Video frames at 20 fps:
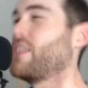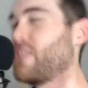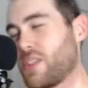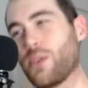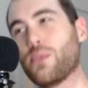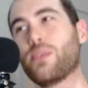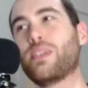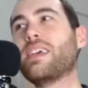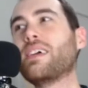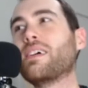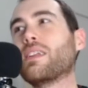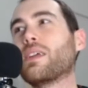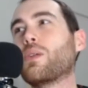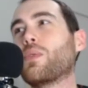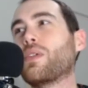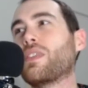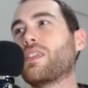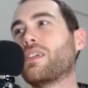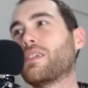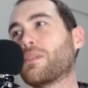so dealing
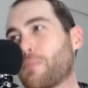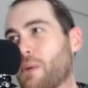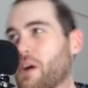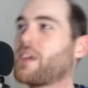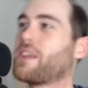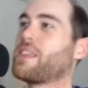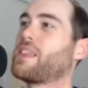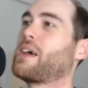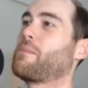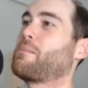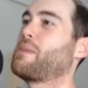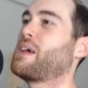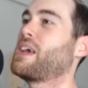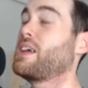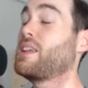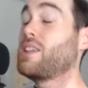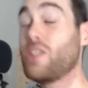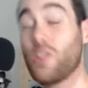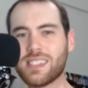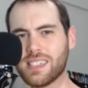with it is part of that pain.